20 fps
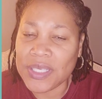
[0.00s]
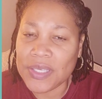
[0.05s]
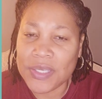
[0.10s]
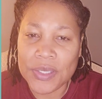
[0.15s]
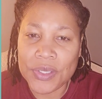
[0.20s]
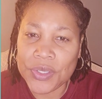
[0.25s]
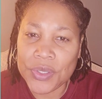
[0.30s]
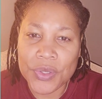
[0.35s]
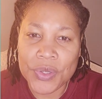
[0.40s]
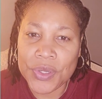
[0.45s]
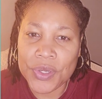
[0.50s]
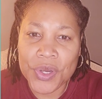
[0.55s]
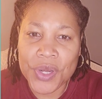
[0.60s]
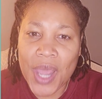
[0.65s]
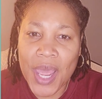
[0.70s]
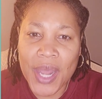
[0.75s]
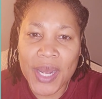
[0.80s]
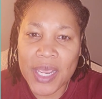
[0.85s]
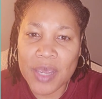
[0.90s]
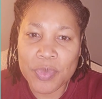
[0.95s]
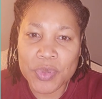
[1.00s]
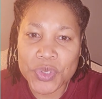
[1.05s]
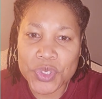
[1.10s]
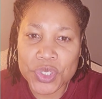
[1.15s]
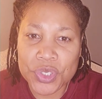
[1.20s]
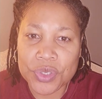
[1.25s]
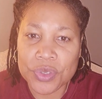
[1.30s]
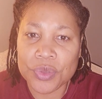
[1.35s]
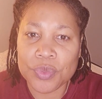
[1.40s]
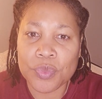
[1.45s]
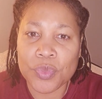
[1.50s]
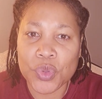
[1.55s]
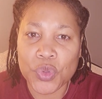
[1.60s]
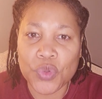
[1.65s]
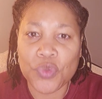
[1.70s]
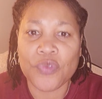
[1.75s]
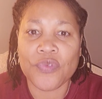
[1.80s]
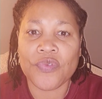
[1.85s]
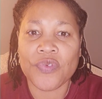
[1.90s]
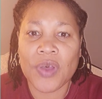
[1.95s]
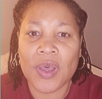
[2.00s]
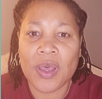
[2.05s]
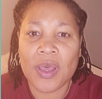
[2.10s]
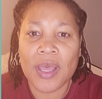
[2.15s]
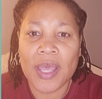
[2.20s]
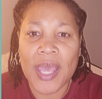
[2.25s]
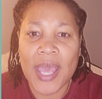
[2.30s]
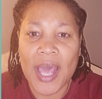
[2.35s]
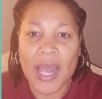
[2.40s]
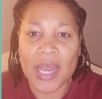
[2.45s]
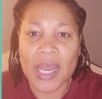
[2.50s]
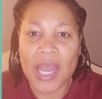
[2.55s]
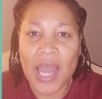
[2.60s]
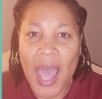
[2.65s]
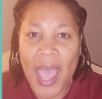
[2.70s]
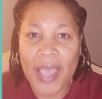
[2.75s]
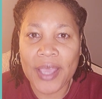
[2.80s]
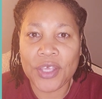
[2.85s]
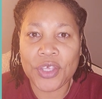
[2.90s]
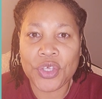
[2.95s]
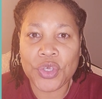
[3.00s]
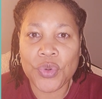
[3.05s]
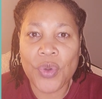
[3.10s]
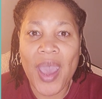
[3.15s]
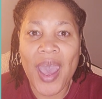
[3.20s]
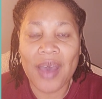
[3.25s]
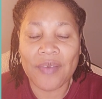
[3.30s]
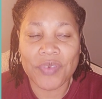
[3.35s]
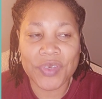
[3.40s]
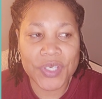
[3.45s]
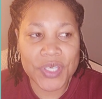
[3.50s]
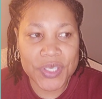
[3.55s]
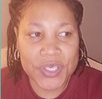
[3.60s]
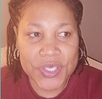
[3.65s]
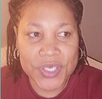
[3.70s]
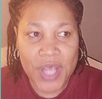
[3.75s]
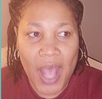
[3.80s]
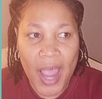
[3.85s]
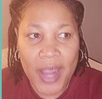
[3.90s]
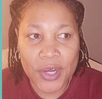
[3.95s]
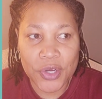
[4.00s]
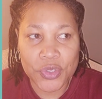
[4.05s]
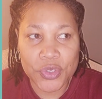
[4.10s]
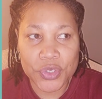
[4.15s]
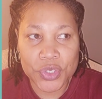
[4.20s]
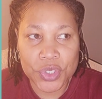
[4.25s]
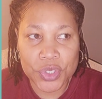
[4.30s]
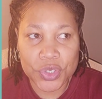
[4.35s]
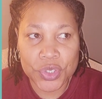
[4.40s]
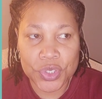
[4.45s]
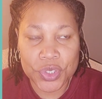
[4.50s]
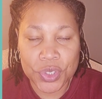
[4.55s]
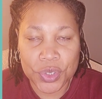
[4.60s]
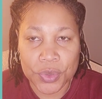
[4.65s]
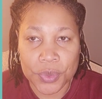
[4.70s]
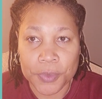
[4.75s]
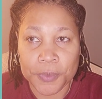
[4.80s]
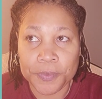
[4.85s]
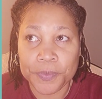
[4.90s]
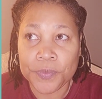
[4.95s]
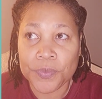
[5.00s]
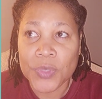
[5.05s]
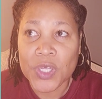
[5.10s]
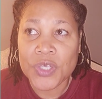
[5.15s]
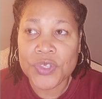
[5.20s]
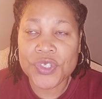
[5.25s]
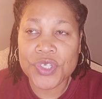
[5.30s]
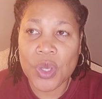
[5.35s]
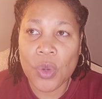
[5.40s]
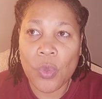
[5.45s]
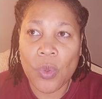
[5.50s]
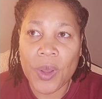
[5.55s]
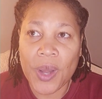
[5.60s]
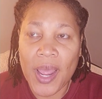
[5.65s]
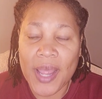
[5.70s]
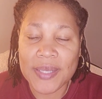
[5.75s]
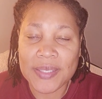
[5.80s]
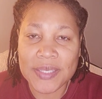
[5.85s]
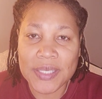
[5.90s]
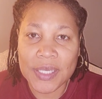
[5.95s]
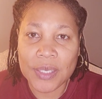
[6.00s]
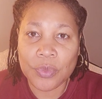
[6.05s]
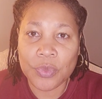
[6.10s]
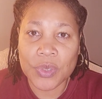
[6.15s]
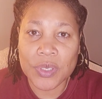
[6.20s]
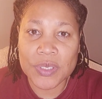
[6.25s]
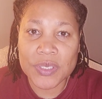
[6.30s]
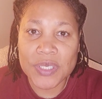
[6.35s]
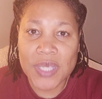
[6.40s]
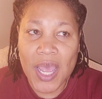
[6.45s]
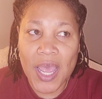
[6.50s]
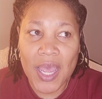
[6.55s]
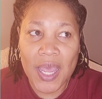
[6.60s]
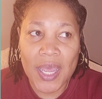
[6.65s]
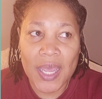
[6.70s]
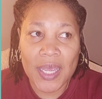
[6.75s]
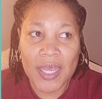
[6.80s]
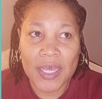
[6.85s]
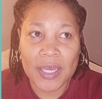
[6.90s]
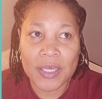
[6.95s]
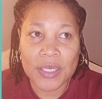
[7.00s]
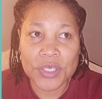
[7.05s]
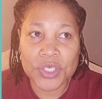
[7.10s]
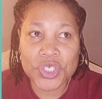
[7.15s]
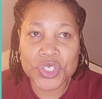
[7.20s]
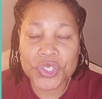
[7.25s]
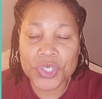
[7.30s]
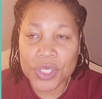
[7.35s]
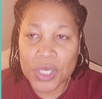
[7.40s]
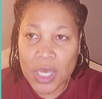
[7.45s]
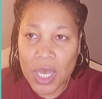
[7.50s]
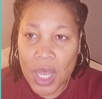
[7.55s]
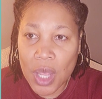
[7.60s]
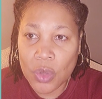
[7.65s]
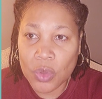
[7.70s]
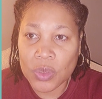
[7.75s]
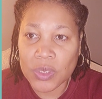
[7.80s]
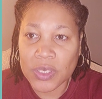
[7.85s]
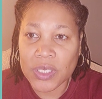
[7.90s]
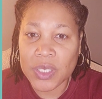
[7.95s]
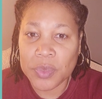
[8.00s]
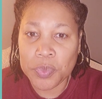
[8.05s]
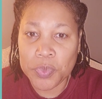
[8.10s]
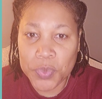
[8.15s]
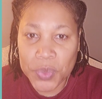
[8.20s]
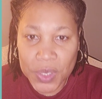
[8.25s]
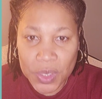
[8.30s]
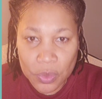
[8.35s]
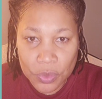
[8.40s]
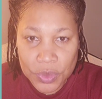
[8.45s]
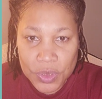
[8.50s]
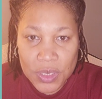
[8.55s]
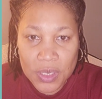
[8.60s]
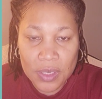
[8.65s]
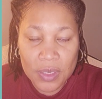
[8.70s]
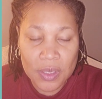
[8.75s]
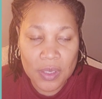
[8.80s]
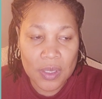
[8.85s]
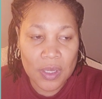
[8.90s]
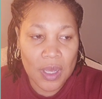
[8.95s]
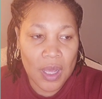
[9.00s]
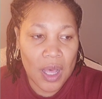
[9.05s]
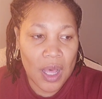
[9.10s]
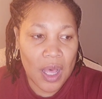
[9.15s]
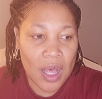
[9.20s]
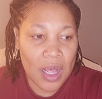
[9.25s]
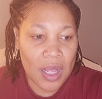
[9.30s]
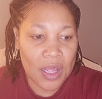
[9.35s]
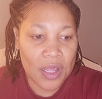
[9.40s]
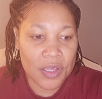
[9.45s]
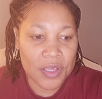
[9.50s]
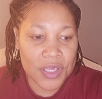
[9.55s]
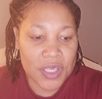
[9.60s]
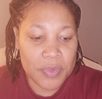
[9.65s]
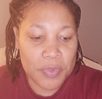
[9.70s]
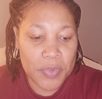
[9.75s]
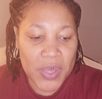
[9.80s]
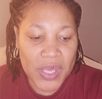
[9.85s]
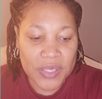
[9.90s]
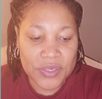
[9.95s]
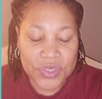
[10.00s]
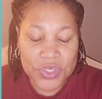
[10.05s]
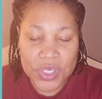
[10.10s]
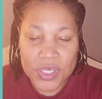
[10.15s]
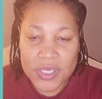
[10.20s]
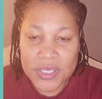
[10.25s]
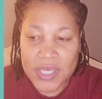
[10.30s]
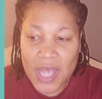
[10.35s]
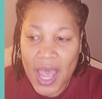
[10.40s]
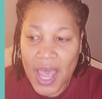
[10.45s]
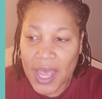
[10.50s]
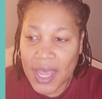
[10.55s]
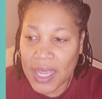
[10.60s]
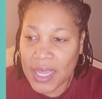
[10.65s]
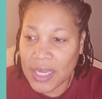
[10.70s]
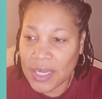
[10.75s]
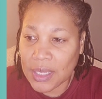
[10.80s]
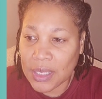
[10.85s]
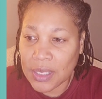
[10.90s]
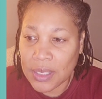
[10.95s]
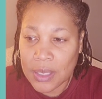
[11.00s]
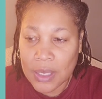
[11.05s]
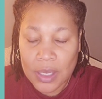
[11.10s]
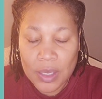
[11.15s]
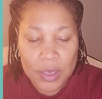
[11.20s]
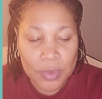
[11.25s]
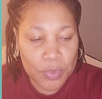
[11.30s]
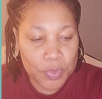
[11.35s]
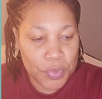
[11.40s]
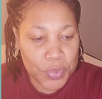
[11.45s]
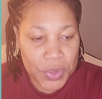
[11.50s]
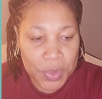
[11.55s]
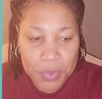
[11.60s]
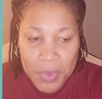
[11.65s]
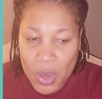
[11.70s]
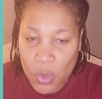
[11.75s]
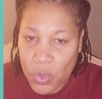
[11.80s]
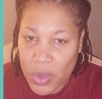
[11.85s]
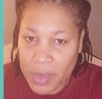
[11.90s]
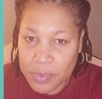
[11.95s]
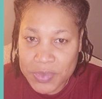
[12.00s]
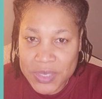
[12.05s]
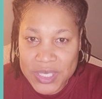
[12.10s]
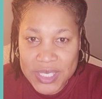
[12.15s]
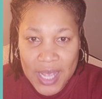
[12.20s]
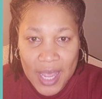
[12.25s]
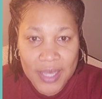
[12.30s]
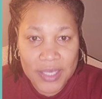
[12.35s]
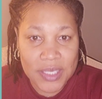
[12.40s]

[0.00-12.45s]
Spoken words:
you're not able to move like you have a desire to do. So what I did was I slowly built the business. I put my website